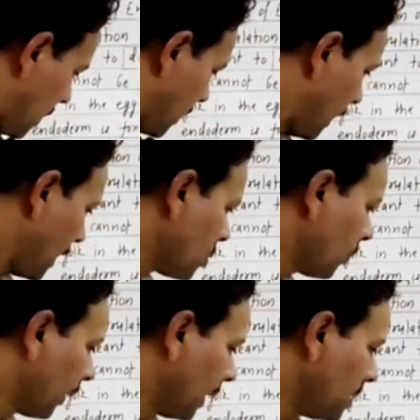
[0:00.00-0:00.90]
And the next
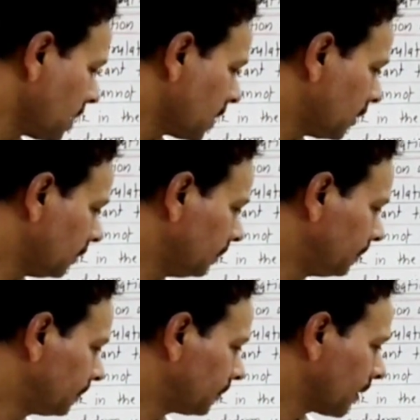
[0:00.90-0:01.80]
theory is
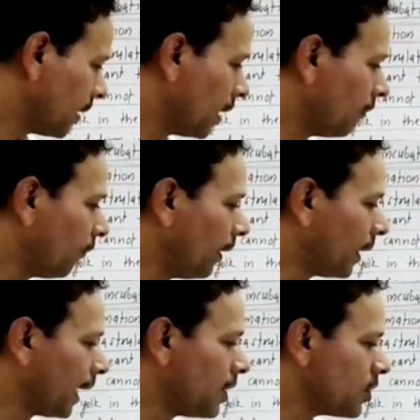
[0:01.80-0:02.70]

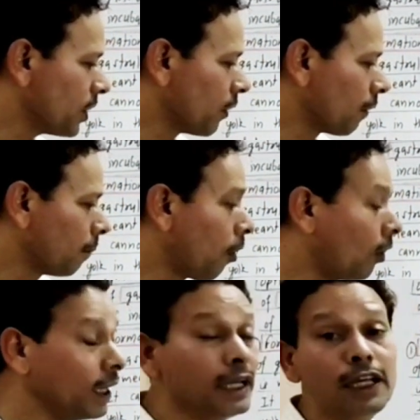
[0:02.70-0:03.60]
infiltration or
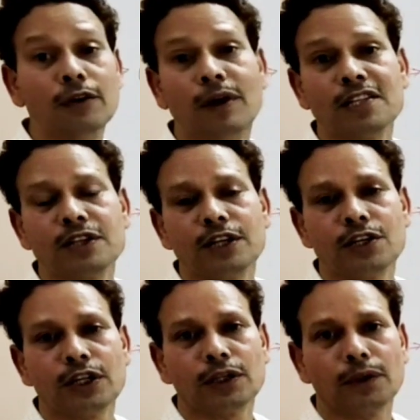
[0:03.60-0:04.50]

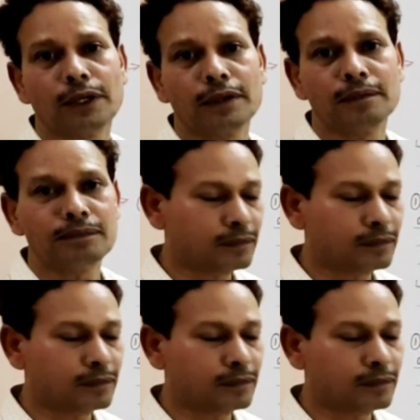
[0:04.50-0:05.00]
polyinvagination theory.